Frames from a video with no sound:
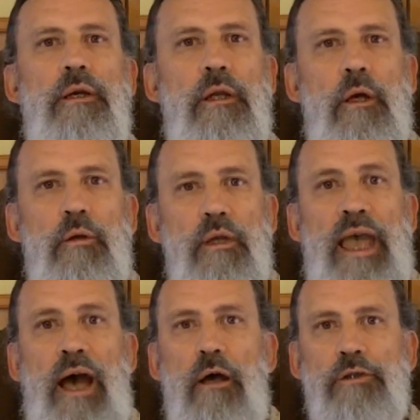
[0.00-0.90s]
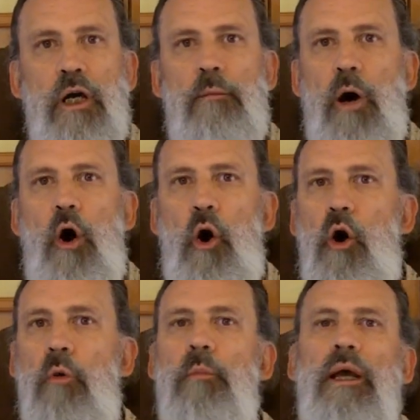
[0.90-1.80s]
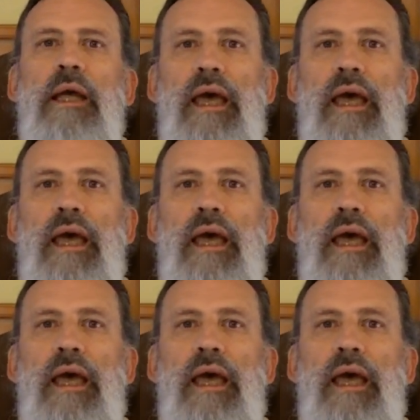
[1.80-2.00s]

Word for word: you know, the cows come home,